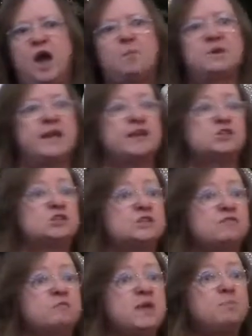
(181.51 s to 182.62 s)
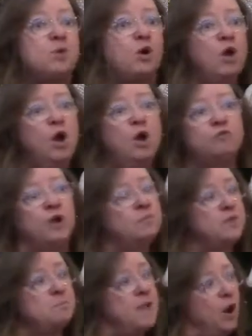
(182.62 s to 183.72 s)
combinations of people, from
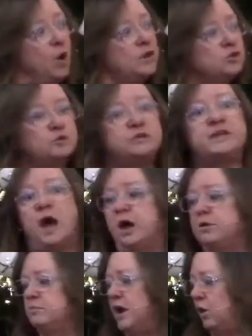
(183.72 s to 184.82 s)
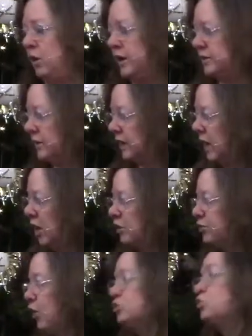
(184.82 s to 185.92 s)
the married to the unmarried,
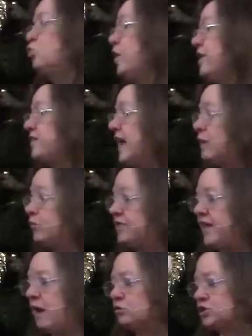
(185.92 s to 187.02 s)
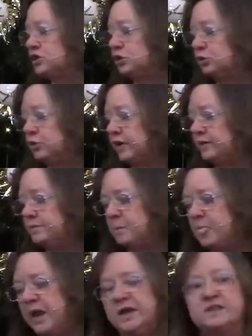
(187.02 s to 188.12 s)
those with and without children,
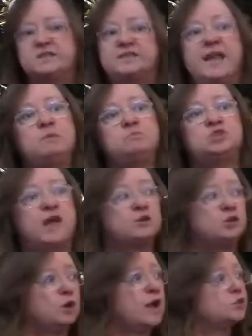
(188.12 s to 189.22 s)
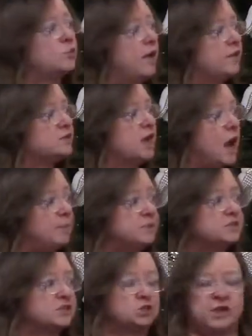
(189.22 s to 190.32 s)
same gender as well as
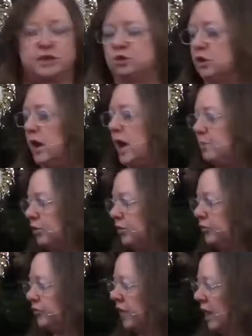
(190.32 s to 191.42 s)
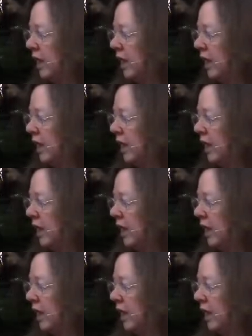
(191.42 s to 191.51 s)
opposite gender couples,